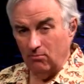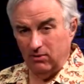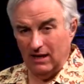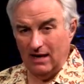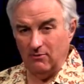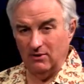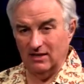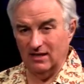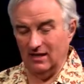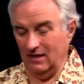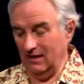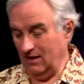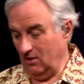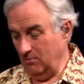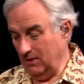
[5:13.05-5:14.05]
play with it a
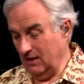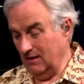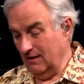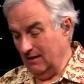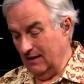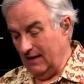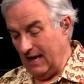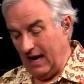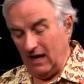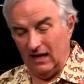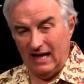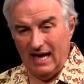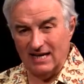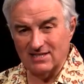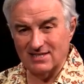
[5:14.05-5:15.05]
little bit,
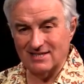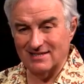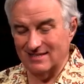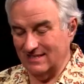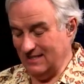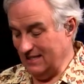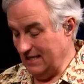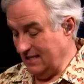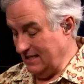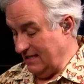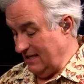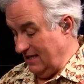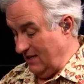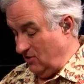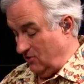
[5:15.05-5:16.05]
LS,
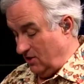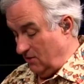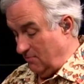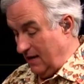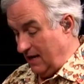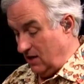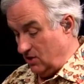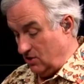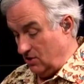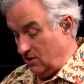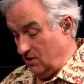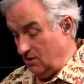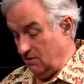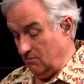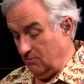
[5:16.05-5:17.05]
CD, you can make a
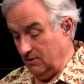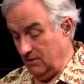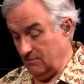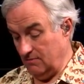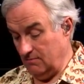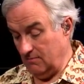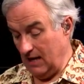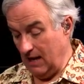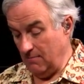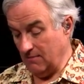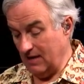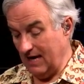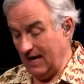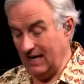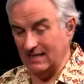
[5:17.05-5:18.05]
dir with
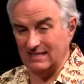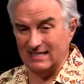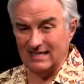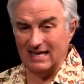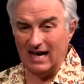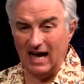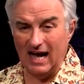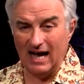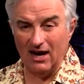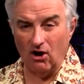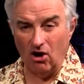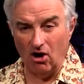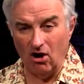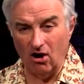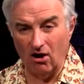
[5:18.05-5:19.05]

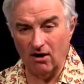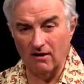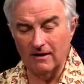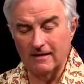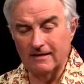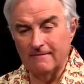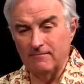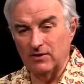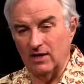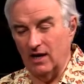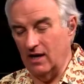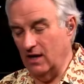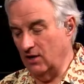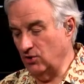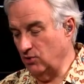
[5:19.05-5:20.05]
MKDIR.
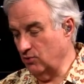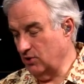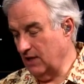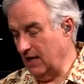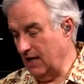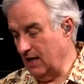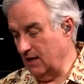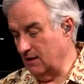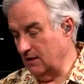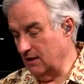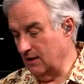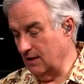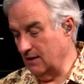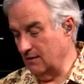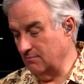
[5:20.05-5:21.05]
Uh, you can,
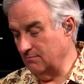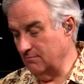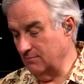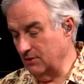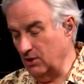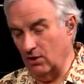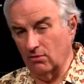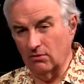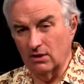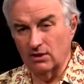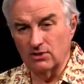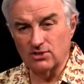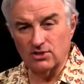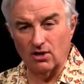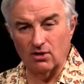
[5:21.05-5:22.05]
uh, you know,
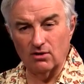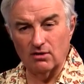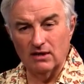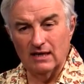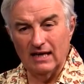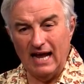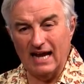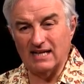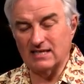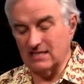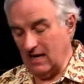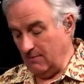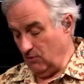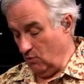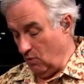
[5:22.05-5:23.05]
start
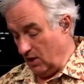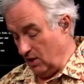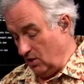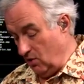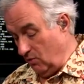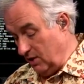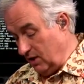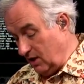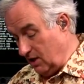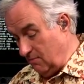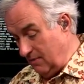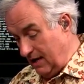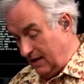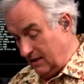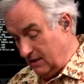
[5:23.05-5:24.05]
anytime you want to know what a
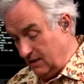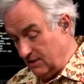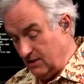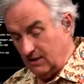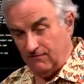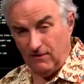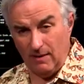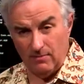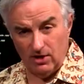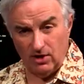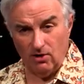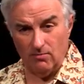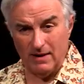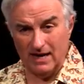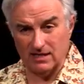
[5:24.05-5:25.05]
command is, if I'm going to
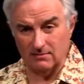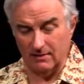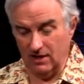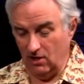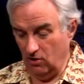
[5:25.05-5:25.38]
go back to my